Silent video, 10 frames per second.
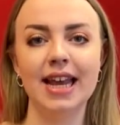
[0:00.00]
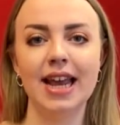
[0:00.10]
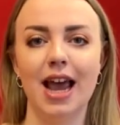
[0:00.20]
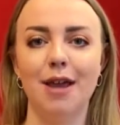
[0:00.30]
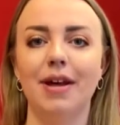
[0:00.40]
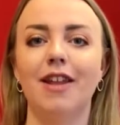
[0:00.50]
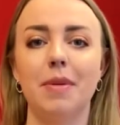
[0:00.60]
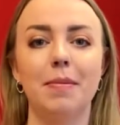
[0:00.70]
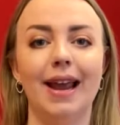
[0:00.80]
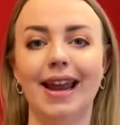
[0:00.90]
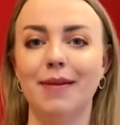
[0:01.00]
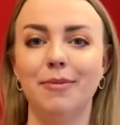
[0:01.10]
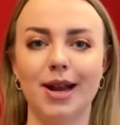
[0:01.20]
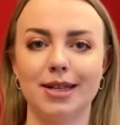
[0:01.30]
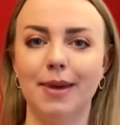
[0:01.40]
and I've been playing in
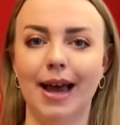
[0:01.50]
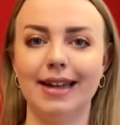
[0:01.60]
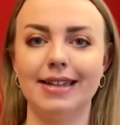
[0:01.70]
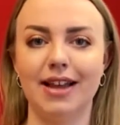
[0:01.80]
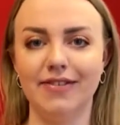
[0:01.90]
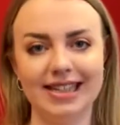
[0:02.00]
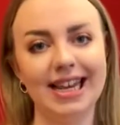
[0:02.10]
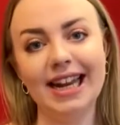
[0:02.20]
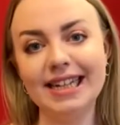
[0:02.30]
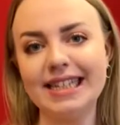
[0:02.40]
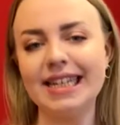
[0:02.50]
brass bands ever since.